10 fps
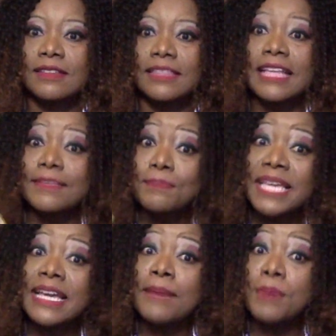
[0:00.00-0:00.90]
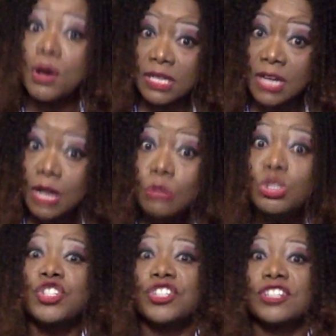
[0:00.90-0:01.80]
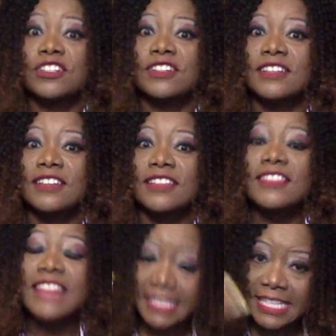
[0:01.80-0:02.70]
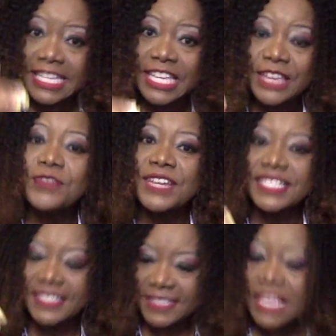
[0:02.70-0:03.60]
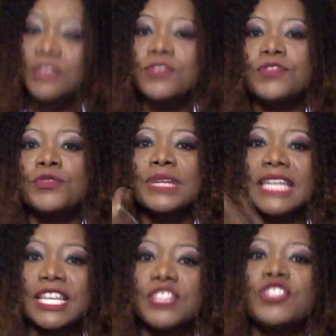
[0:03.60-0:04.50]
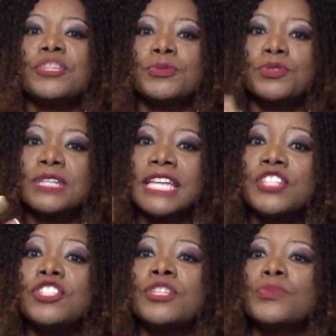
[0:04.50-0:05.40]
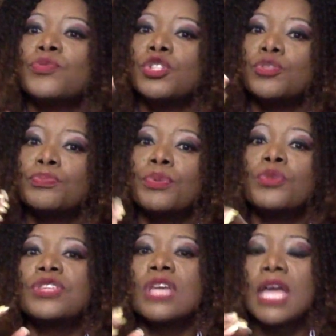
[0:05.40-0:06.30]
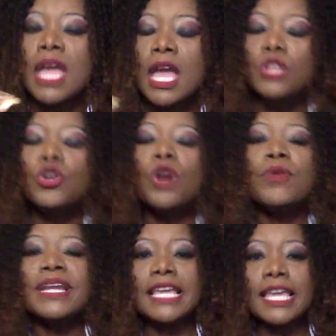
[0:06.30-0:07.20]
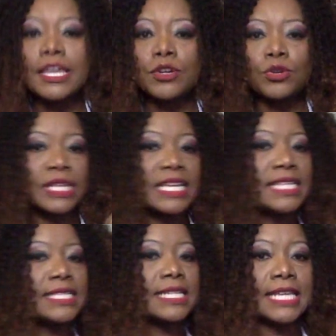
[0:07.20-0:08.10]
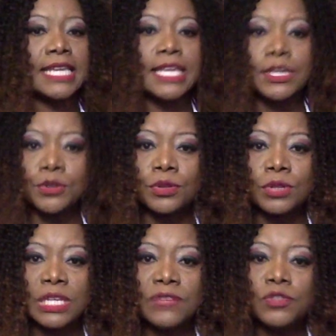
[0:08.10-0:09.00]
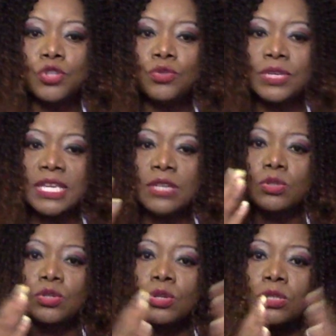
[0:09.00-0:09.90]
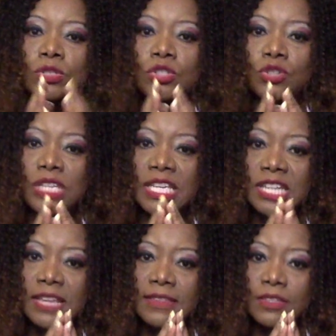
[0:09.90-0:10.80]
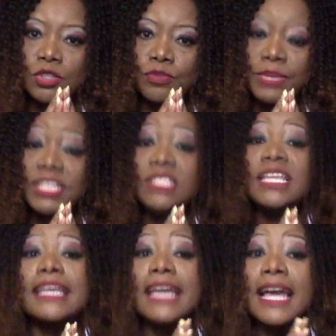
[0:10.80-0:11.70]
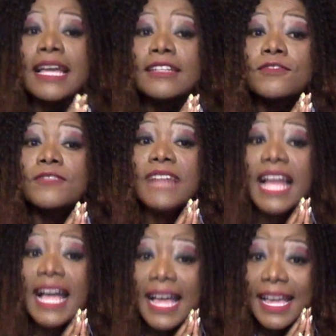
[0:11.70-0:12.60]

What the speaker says: that make up our culture, that give us safe relationships, relationships with both. You're an eagle, he's an eagle. If two eagles hold on to each other too much, they can't fly.